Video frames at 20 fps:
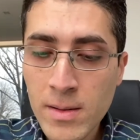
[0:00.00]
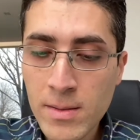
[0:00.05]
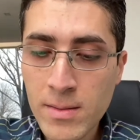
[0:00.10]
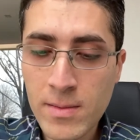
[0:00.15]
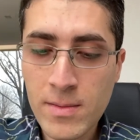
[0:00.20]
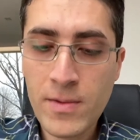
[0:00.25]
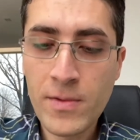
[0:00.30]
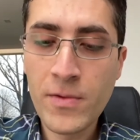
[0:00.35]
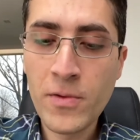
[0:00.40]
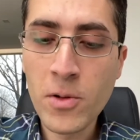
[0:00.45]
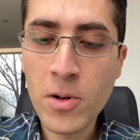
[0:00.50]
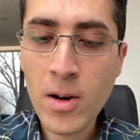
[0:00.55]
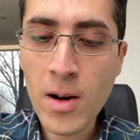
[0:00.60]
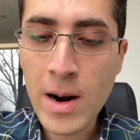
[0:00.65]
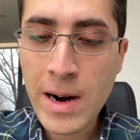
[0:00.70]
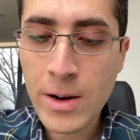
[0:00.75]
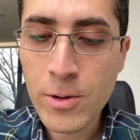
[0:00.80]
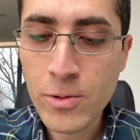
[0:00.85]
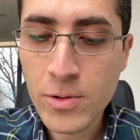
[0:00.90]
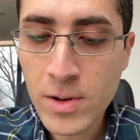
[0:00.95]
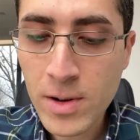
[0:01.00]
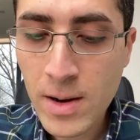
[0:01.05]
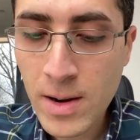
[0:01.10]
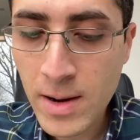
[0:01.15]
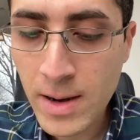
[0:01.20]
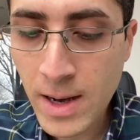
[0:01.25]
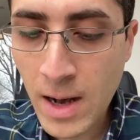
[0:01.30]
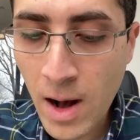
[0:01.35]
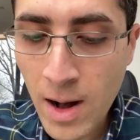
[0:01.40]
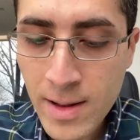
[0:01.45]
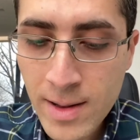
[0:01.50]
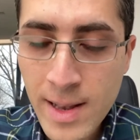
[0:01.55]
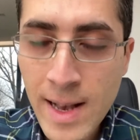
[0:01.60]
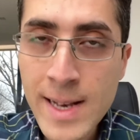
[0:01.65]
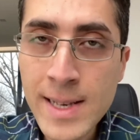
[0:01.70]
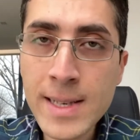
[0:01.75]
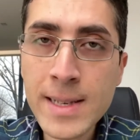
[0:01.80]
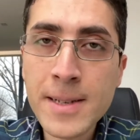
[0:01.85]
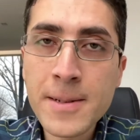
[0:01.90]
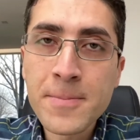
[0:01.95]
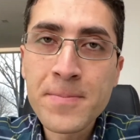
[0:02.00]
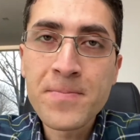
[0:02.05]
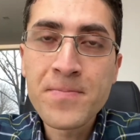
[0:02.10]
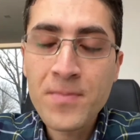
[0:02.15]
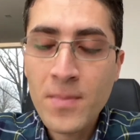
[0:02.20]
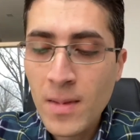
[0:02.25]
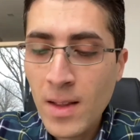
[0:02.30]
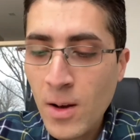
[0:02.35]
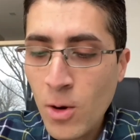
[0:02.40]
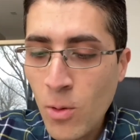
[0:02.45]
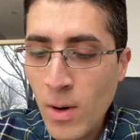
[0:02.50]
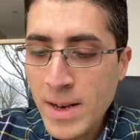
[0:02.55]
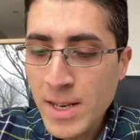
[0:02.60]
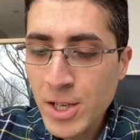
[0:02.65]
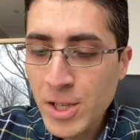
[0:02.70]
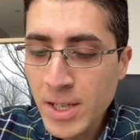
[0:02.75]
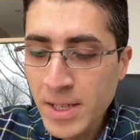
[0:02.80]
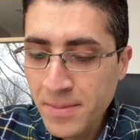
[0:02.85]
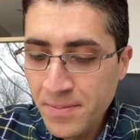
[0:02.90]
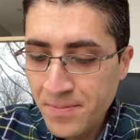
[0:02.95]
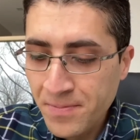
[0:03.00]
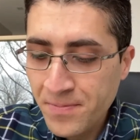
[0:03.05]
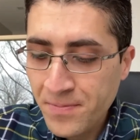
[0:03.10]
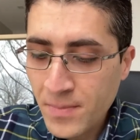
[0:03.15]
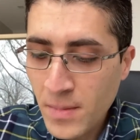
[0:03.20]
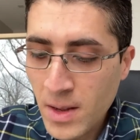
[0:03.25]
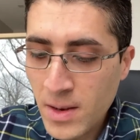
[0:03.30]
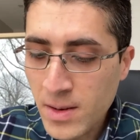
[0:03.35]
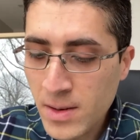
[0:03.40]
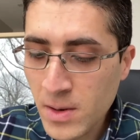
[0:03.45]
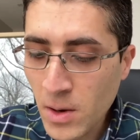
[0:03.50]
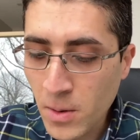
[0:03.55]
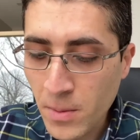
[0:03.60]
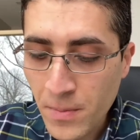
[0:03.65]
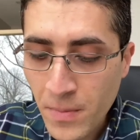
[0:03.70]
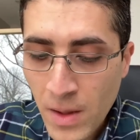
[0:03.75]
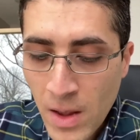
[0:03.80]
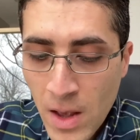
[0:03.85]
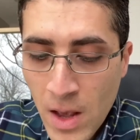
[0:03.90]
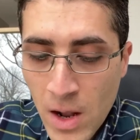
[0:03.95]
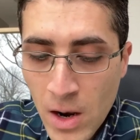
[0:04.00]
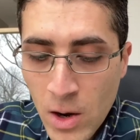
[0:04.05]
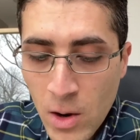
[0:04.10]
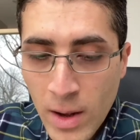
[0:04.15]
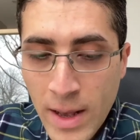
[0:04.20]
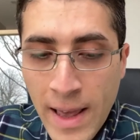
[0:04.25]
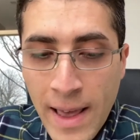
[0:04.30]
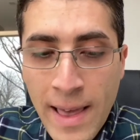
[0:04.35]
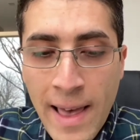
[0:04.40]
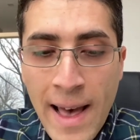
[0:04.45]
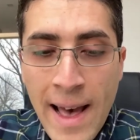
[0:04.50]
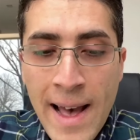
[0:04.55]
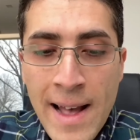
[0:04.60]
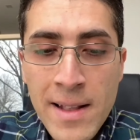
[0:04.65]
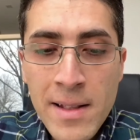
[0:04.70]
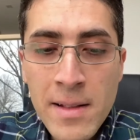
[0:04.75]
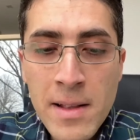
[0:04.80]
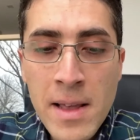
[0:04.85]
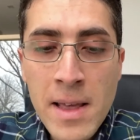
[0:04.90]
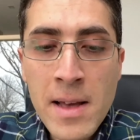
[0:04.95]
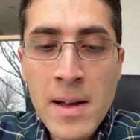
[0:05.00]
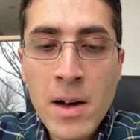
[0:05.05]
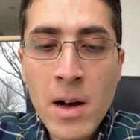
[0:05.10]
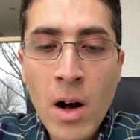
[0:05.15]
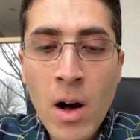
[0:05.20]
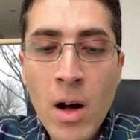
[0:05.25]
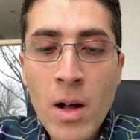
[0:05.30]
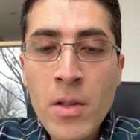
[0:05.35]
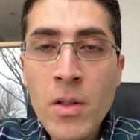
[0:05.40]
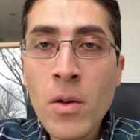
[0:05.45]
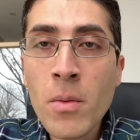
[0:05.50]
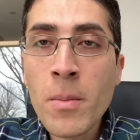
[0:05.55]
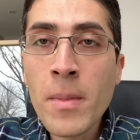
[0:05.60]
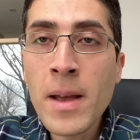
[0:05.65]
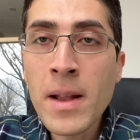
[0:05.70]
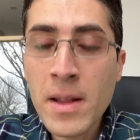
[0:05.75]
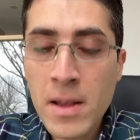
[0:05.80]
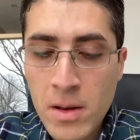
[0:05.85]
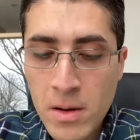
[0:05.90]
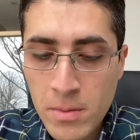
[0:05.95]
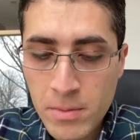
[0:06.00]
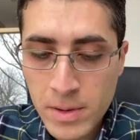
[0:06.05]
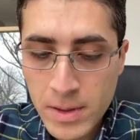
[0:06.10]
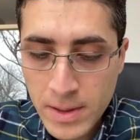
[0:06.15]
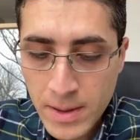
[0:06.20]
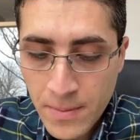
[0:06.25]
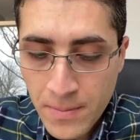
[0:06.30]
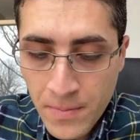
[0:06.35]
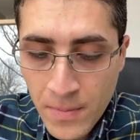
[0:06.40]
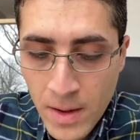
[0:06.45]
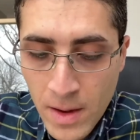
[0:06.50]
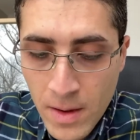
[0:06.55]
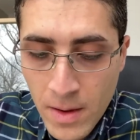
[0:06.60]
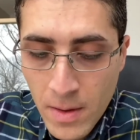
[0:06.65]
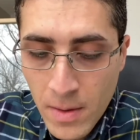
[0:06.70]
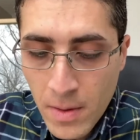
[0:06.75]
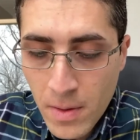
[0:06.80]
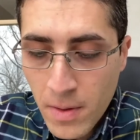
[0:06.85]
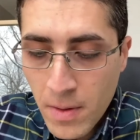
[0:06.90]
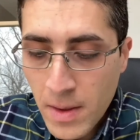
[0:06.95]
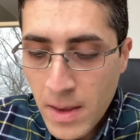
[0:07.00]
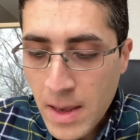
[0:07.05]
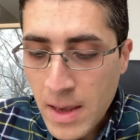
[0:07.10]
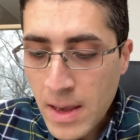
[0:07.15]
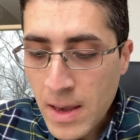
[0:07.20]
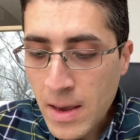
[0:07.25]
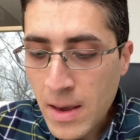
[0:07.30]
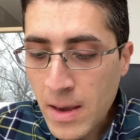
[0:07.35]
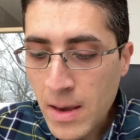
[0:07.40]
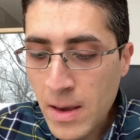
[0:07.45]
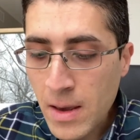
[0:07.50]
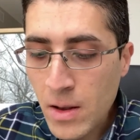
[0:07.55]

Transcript: for our contest question. So looking at the condominiums, the